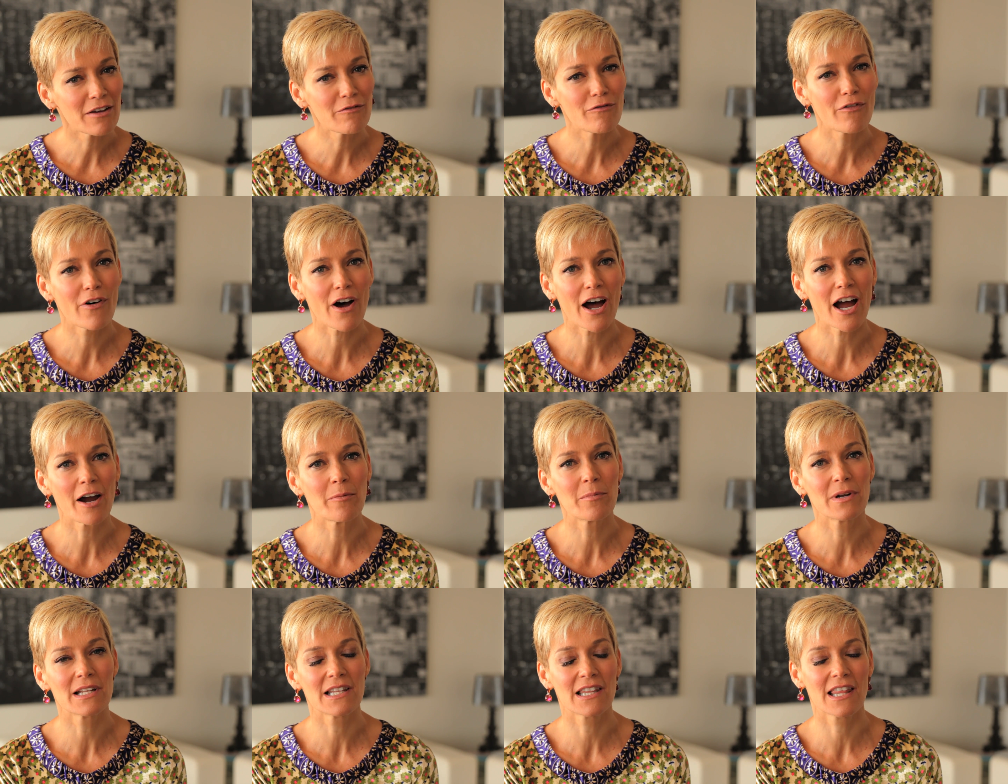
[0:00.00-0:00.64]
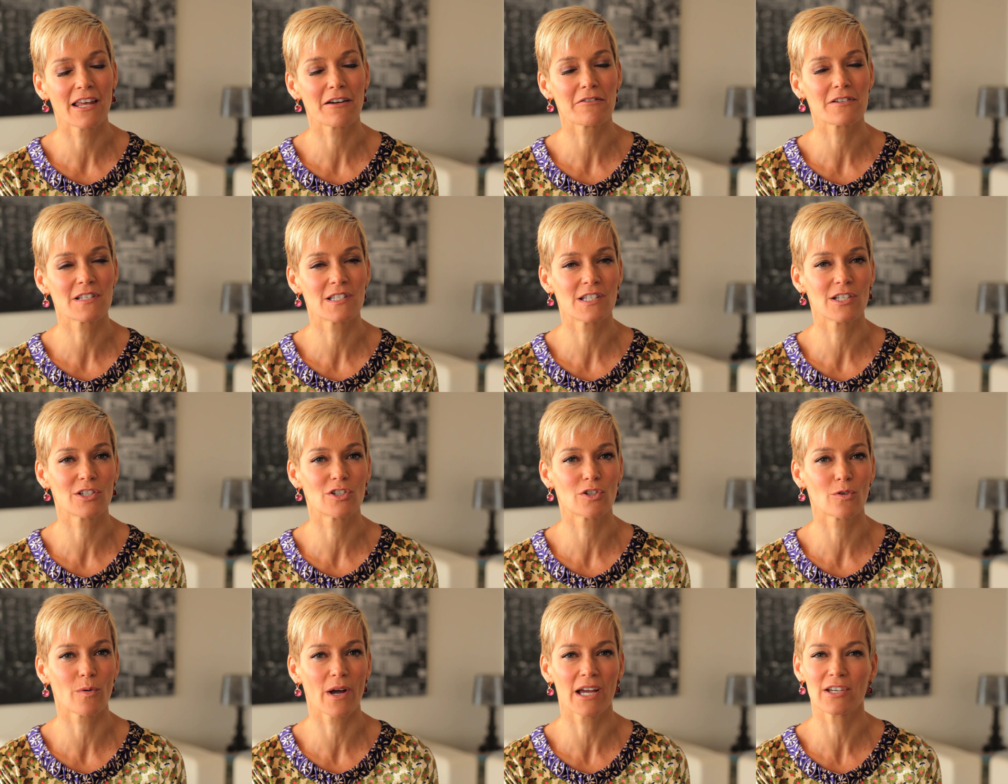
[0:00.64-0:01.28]
environment there are
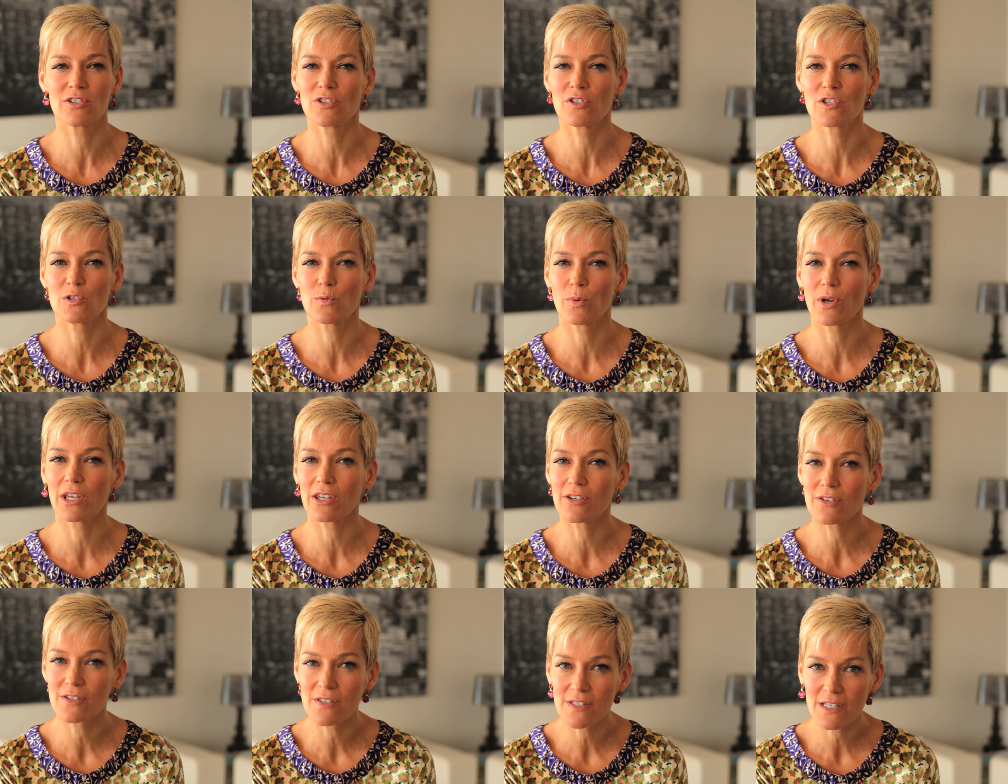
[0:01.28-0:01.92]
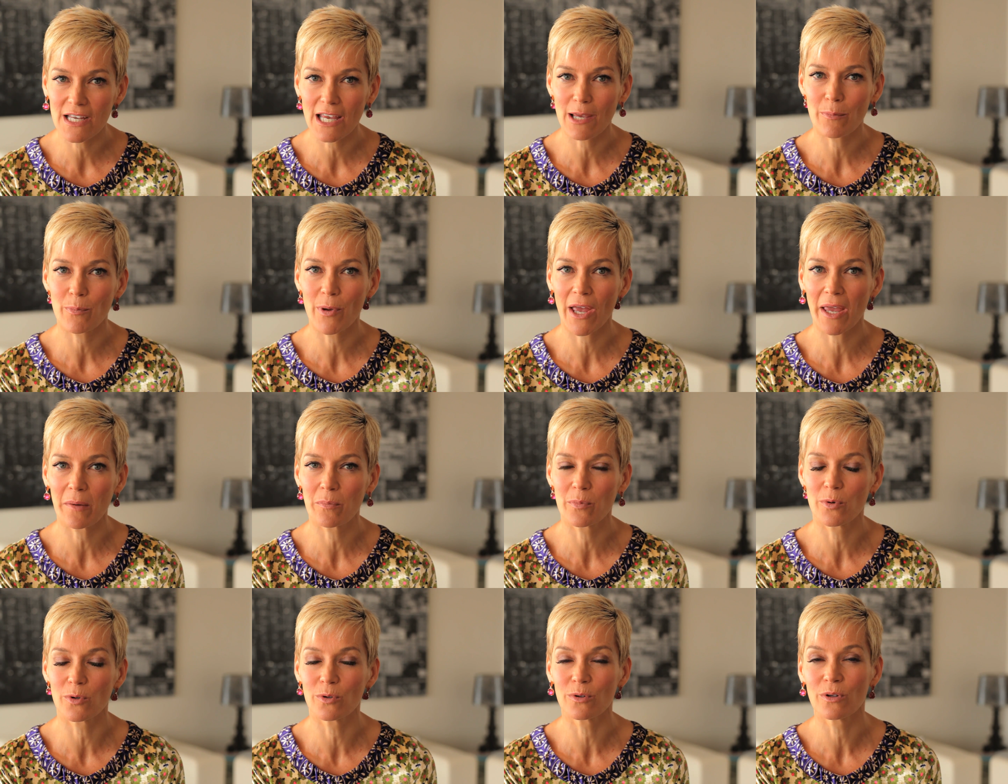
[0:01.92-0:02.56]
situations where you see
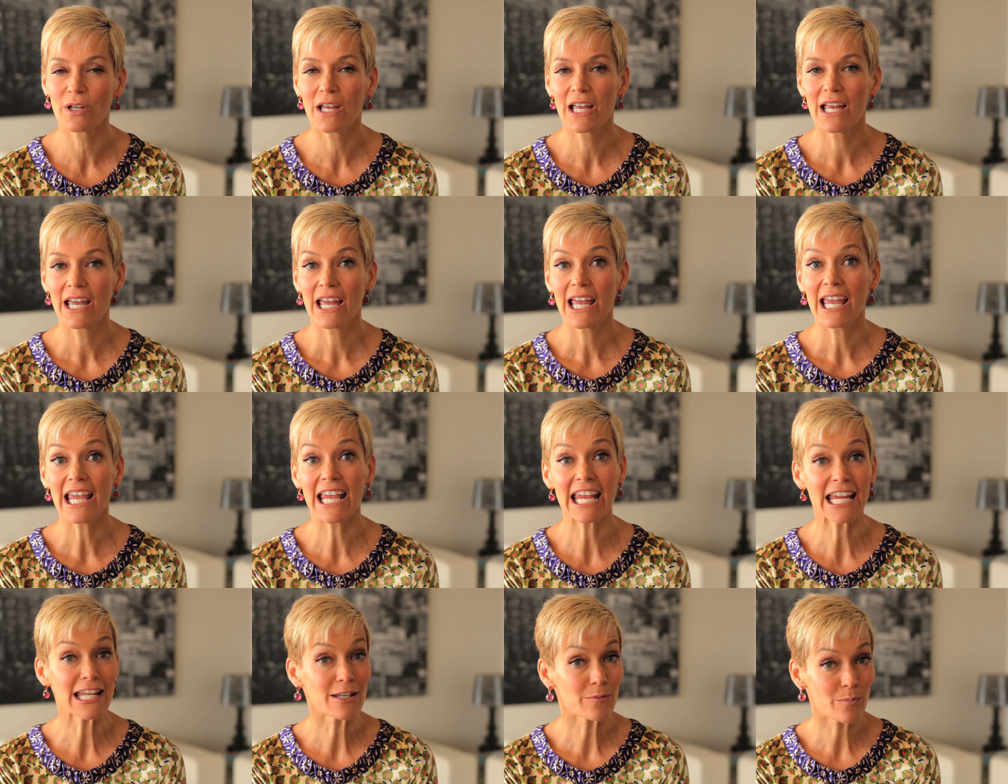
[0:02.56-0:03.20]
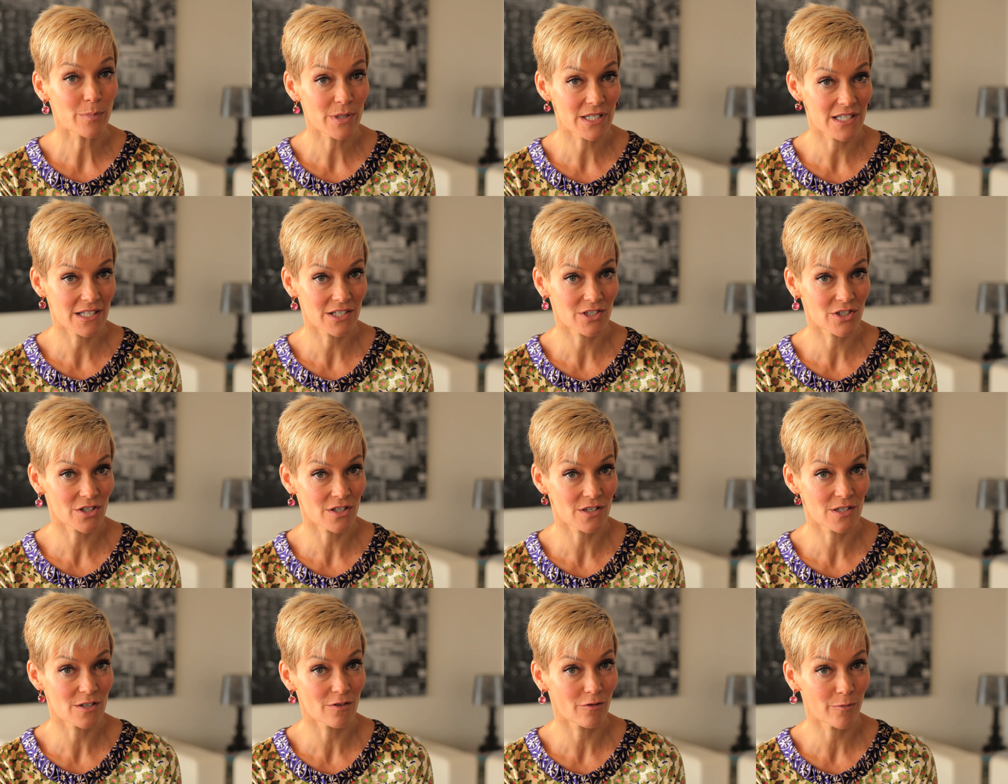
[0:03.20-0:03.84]
people in
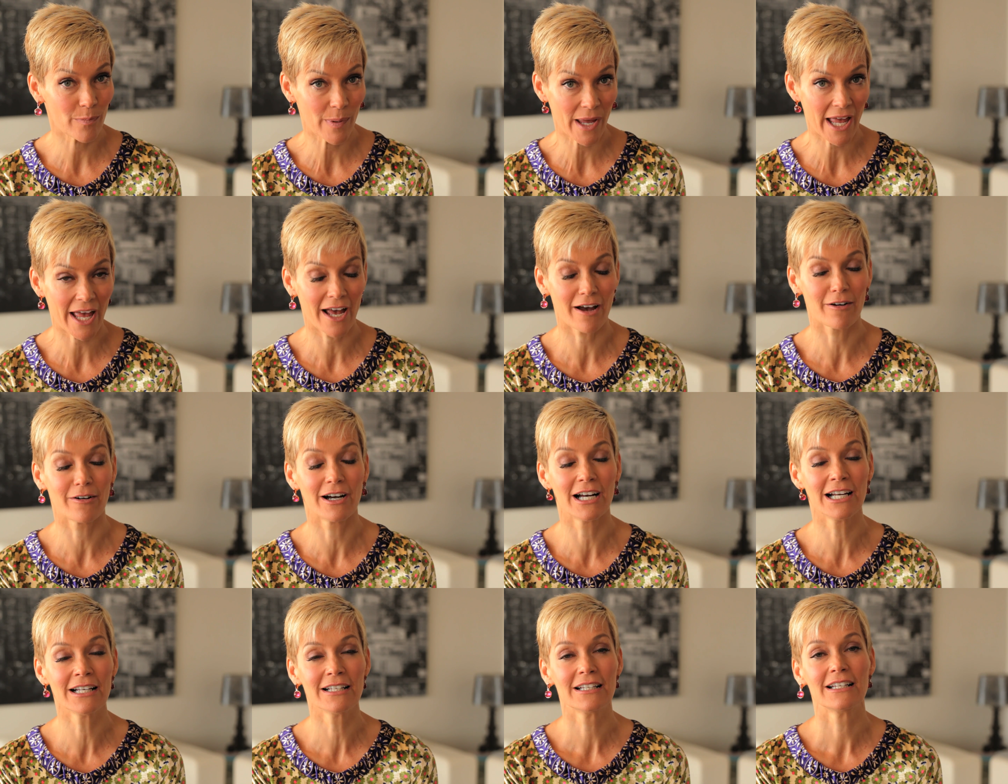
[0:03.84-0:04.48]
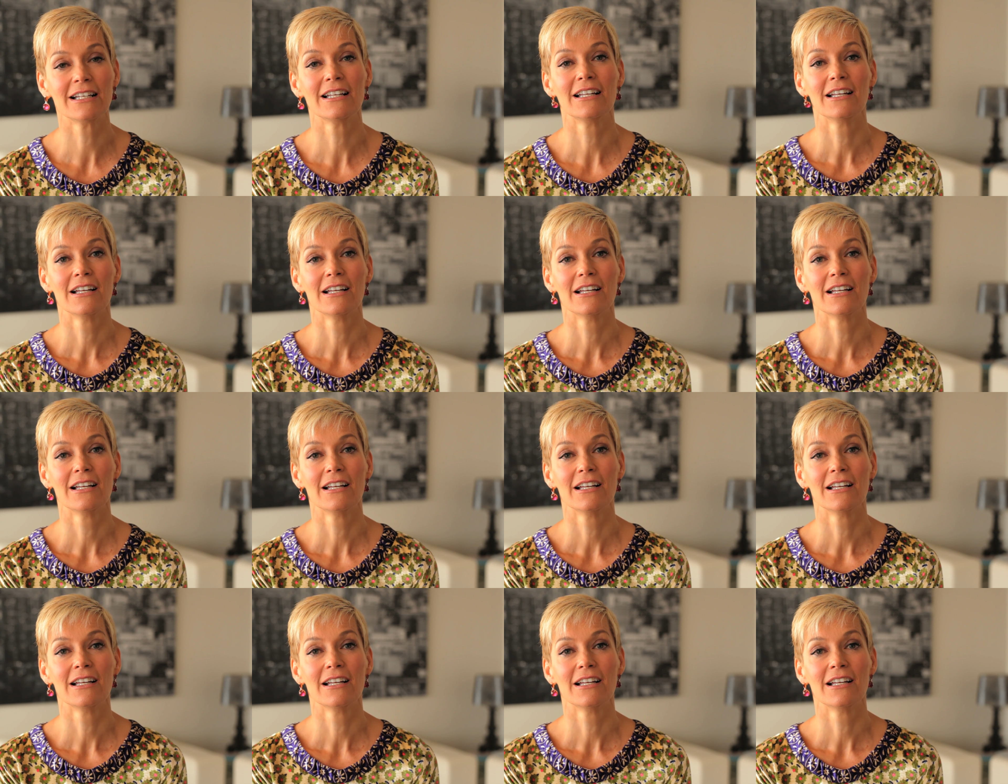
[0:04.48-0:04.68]
positions of power